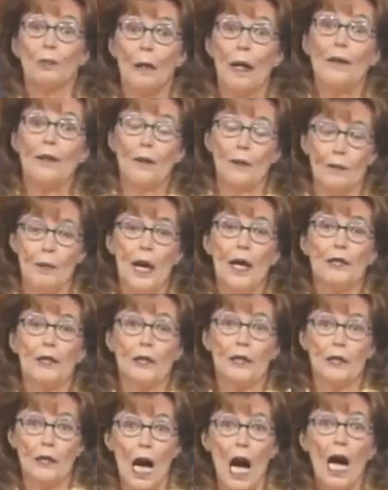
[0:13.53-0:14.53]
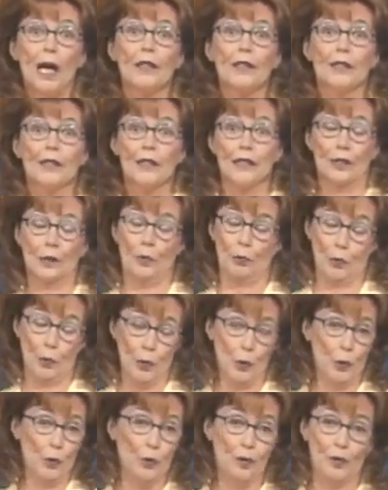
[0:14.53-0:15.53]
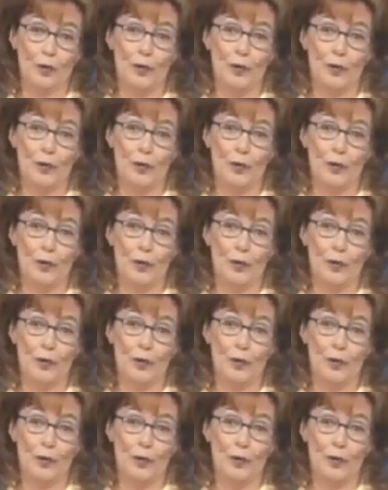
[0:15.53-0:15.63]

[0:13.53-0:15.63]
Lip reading: my director, Donna, disapproves,